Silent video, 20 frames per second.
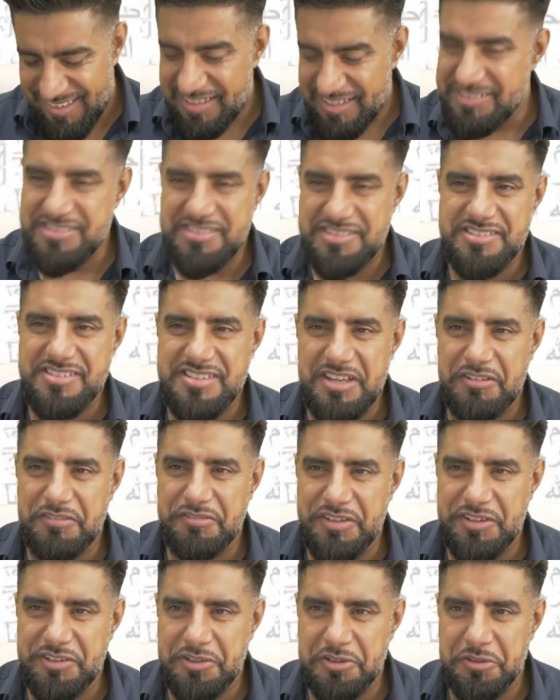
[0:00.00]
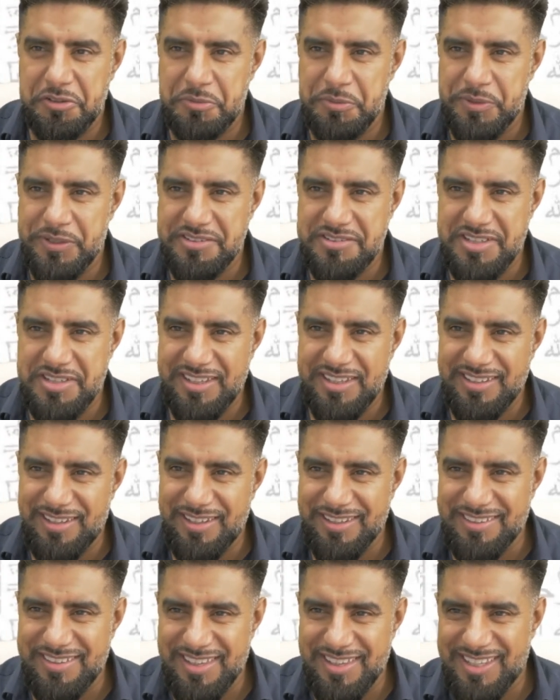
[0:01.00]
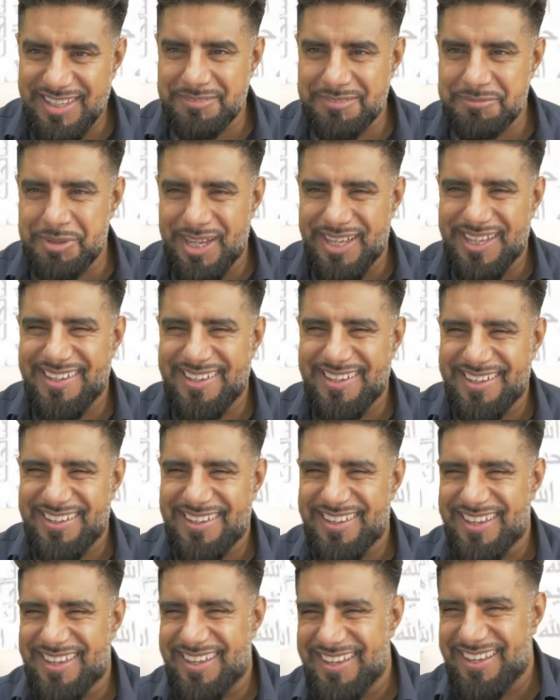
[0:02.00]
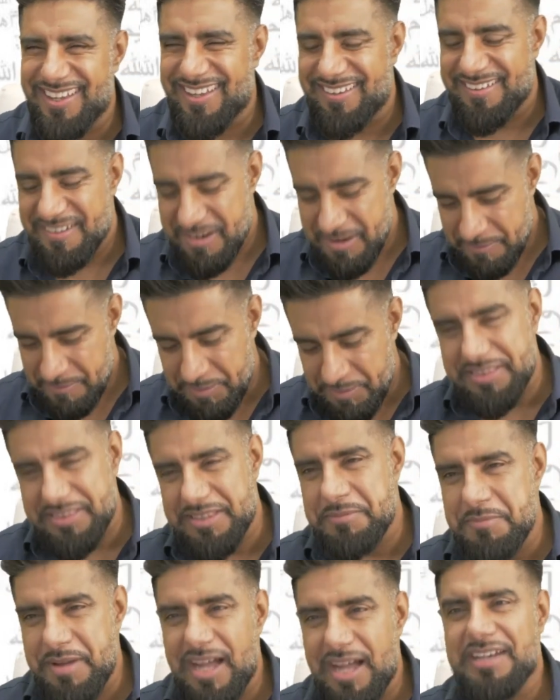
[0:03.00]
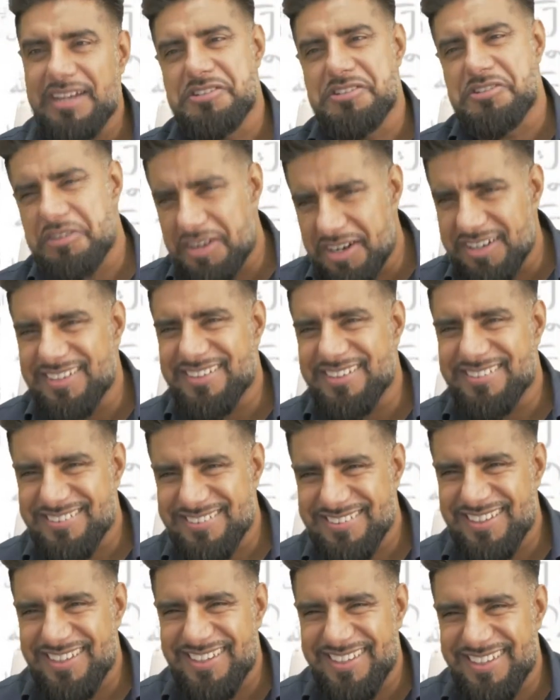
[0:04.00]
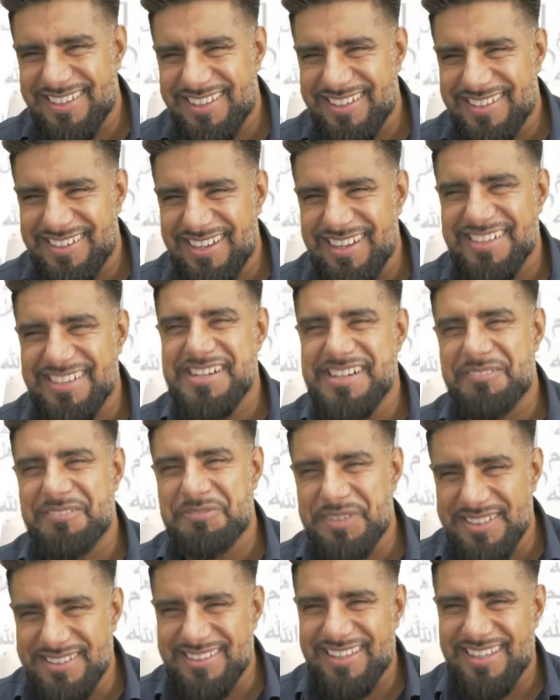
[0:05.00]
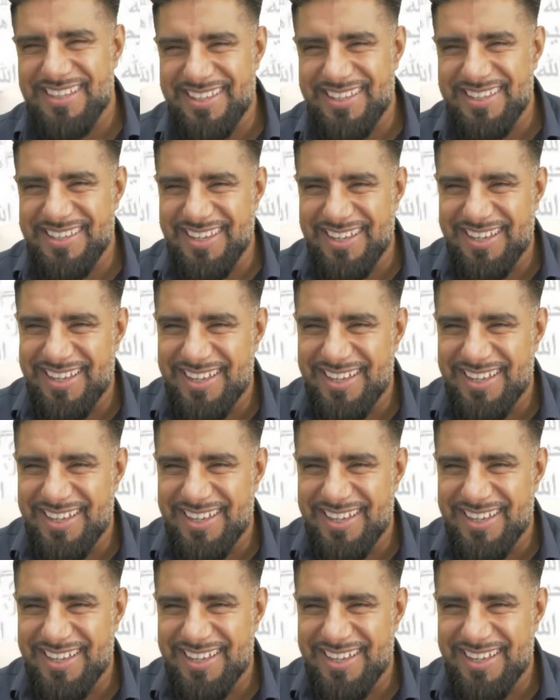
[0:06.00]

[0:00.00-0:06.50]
Doesn't sound very good when you say it like that. But the man tried. Karna parta hai.